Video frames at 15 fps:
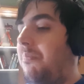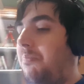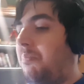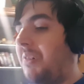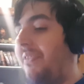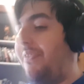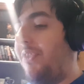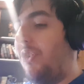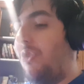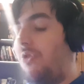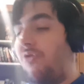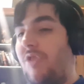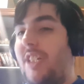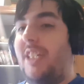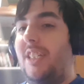
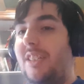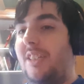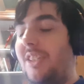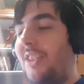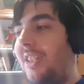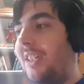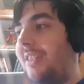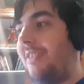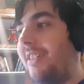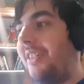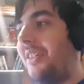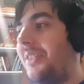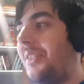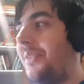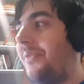before reading the
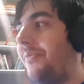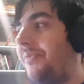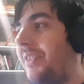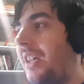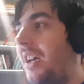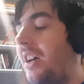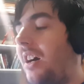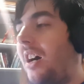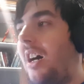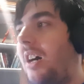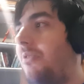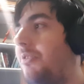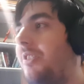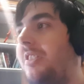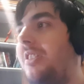series, I
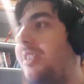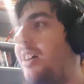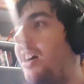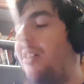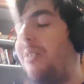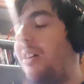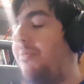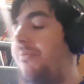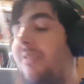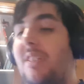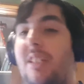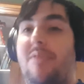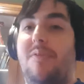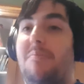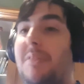wouldn't
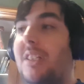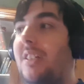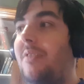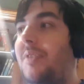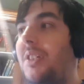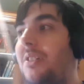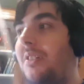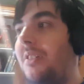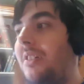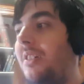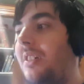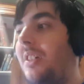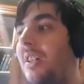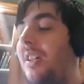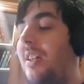even believe you,
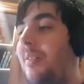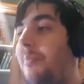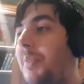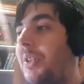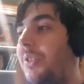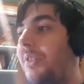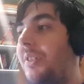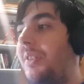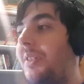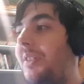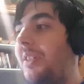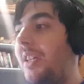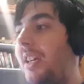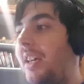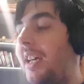
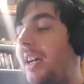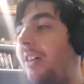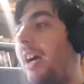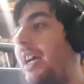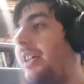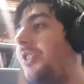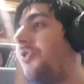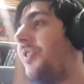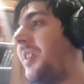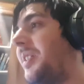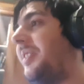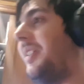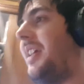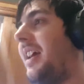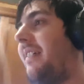because how
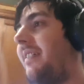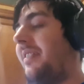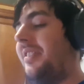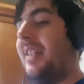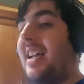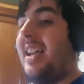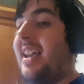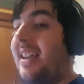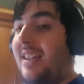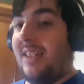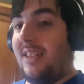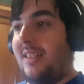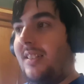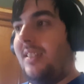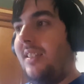Adrian's character
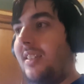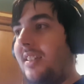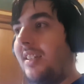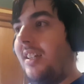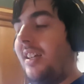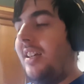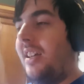ends,